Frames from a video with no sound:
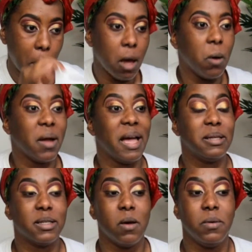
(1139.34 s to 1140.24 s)
Okay,
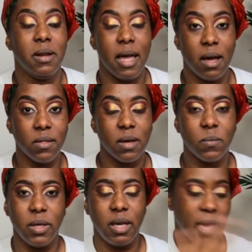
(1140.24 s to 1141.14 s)
so now that
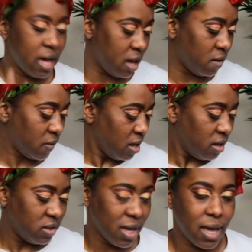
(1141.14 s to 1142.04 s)
we have
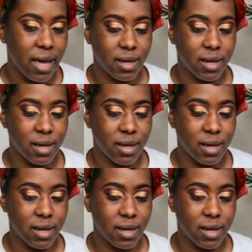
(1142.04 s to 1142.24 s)
the